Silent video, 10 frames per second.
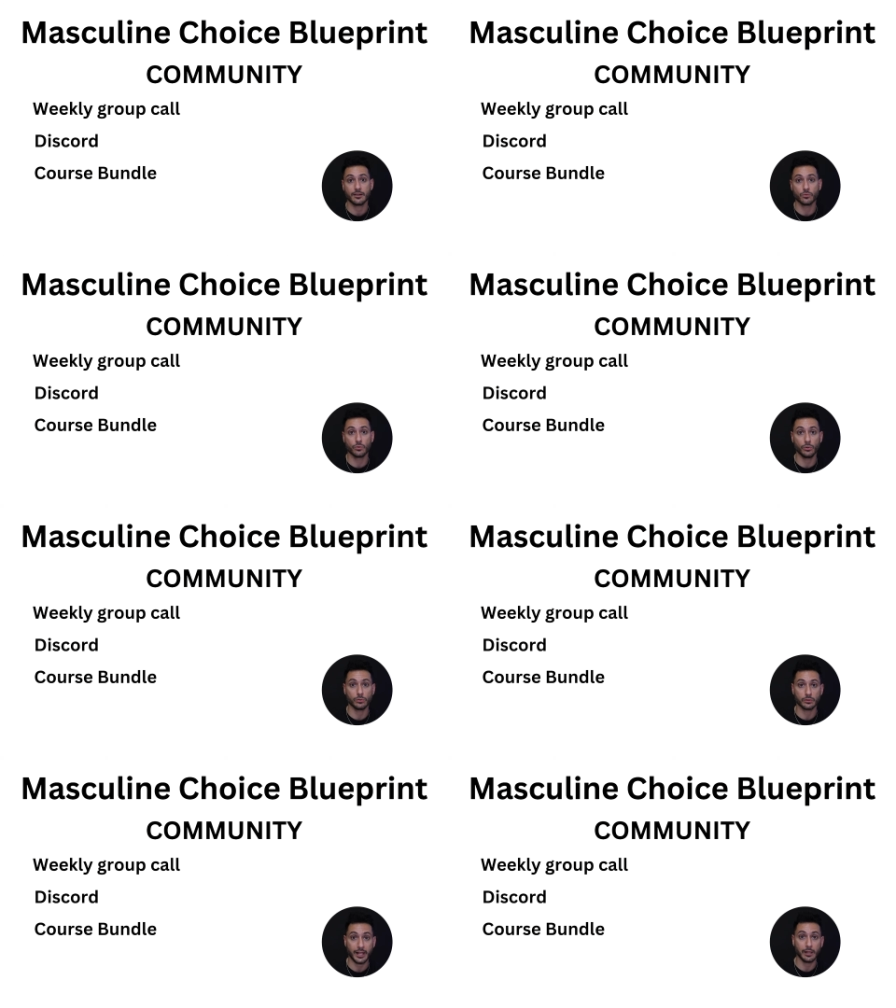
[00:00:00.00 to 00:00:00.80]

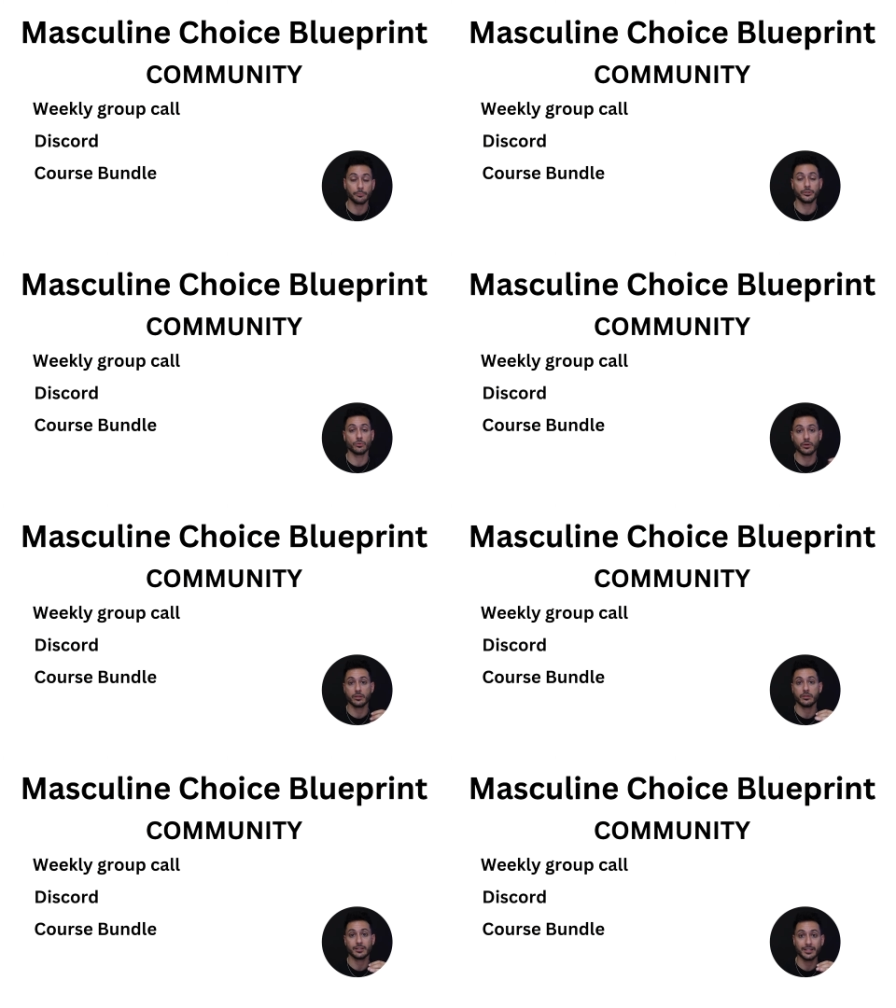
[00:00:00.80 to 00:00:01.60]
will help you
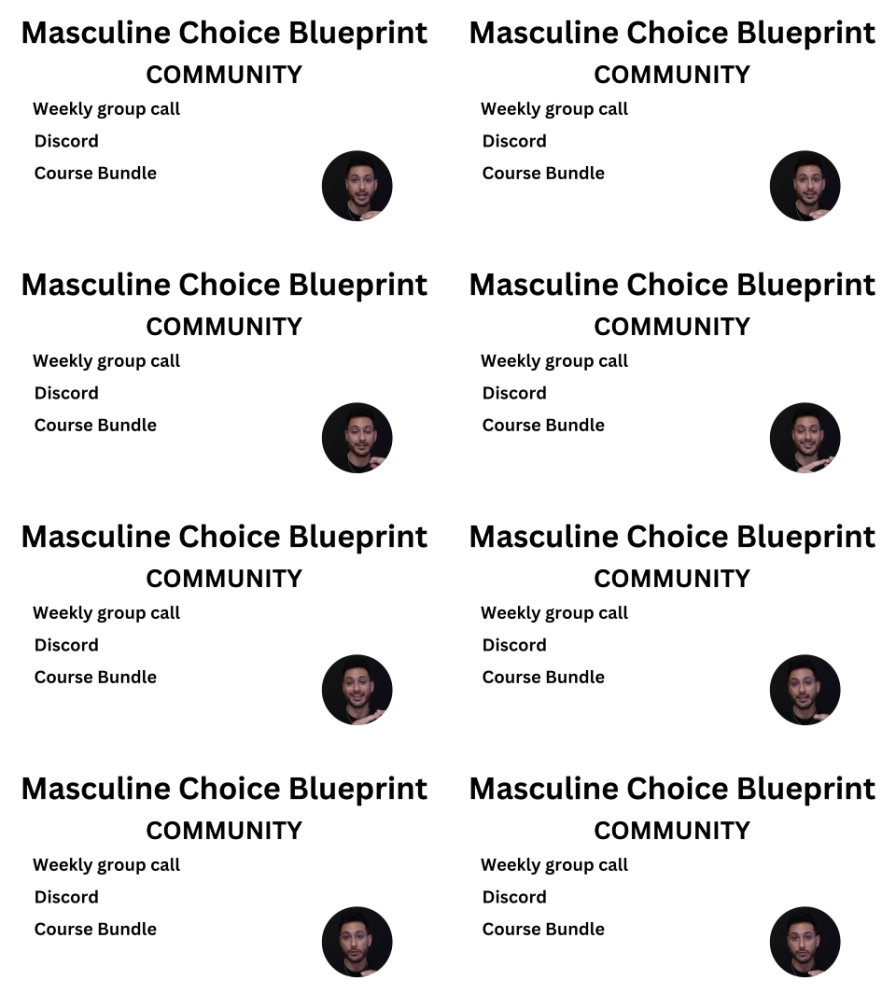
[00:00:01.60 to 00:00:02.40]
with guidance,
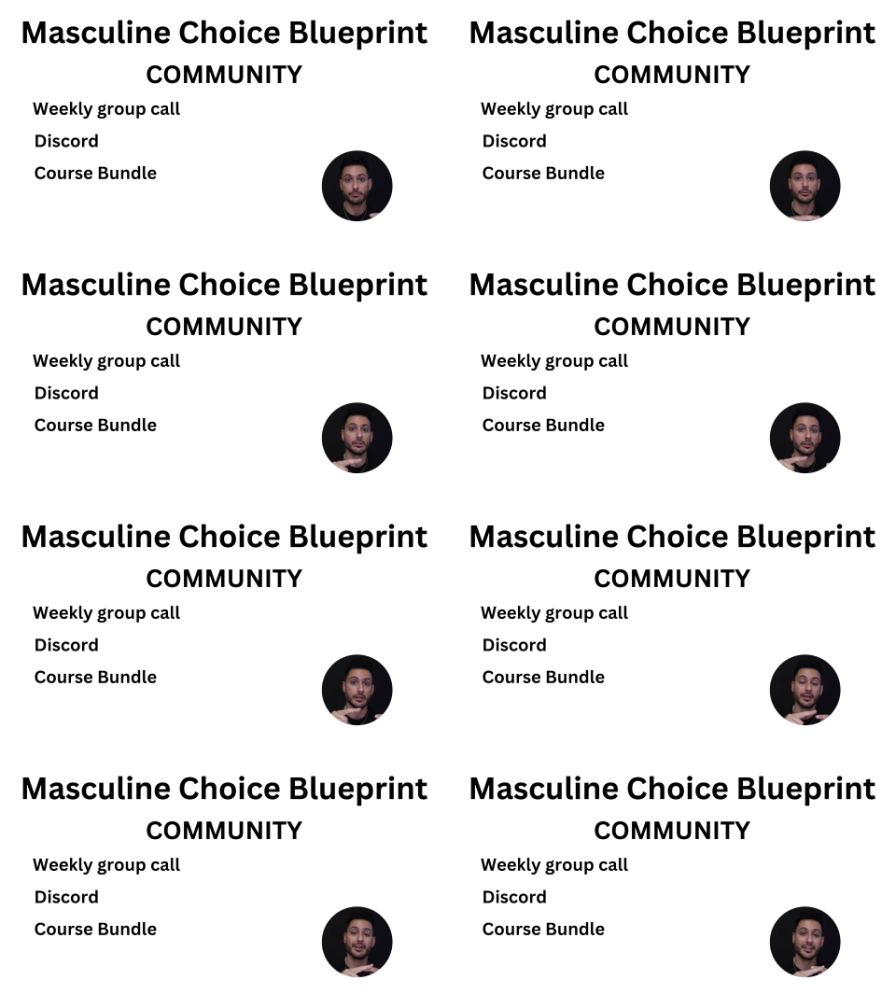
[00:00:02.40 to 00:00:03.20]
accountability,